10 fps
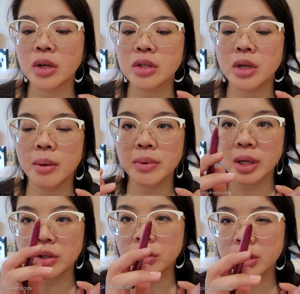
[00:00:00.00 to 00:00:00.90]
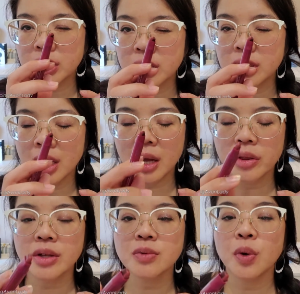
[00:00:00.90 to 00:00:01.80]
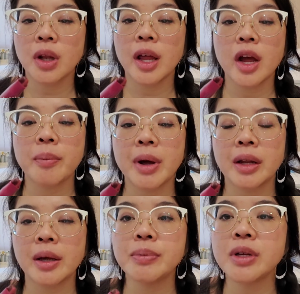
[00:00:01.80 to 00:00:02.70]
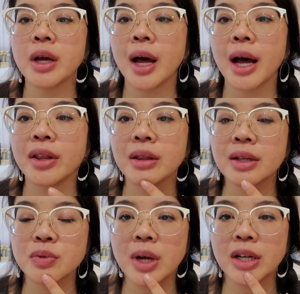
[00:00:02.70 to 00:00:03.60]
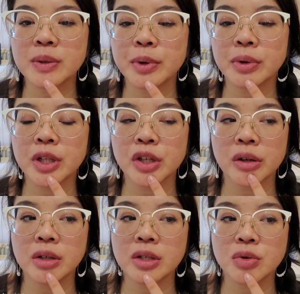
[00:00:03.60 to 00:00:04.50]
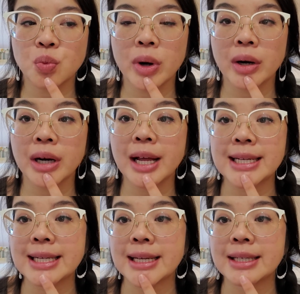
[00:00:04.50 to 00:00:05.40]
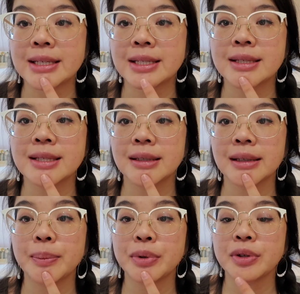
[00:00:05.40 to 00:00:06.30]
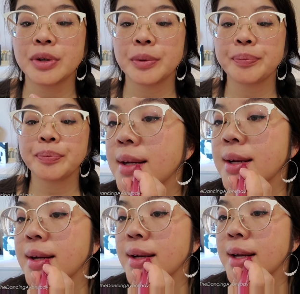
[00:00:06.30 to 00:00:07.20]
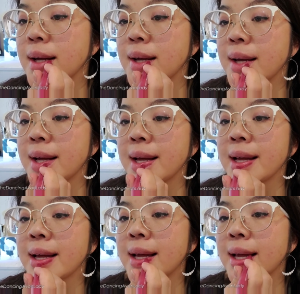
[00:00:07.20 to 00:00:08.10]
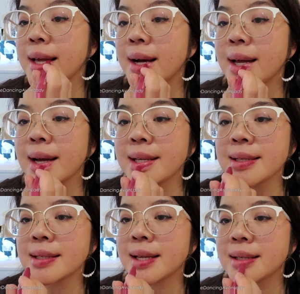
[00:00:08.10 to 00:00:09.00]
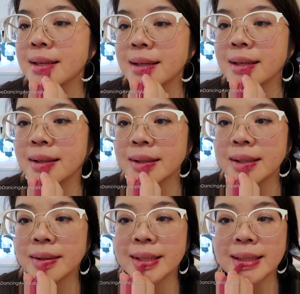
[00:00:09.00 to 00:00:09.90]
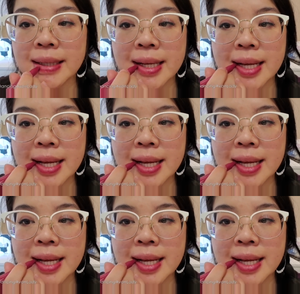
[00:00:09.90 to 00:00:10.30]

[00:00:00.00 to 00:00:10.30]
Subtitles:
So I'm interested to see how this will lay on my lips. I think this will actually be really good to wear it at night to sleep too. Anyways, here we go. Oh yeah, it still takes on color really well.